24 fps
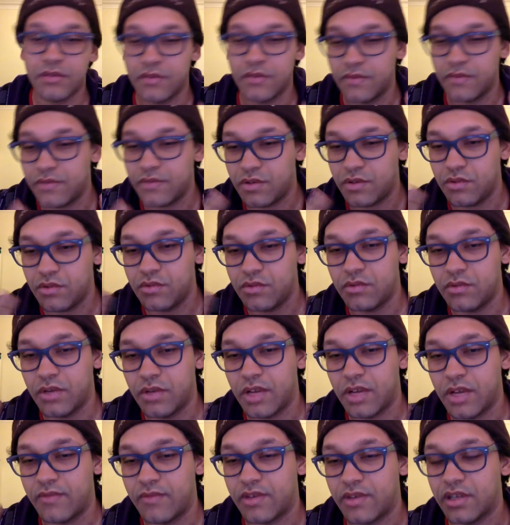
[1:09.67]
If you
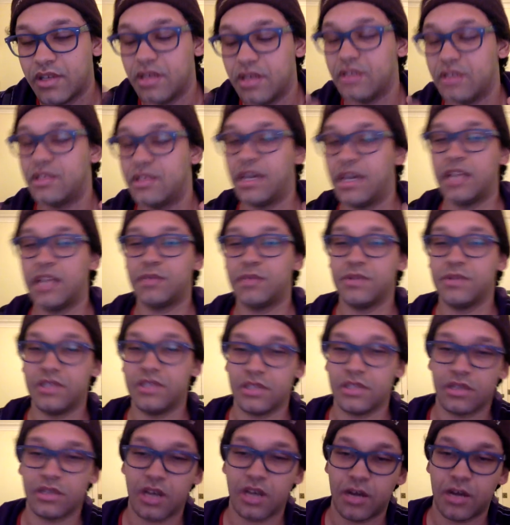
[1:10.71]
have an attachment to the
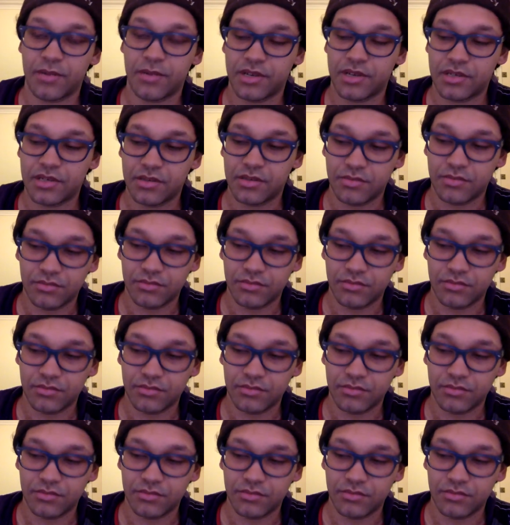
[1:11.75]
comics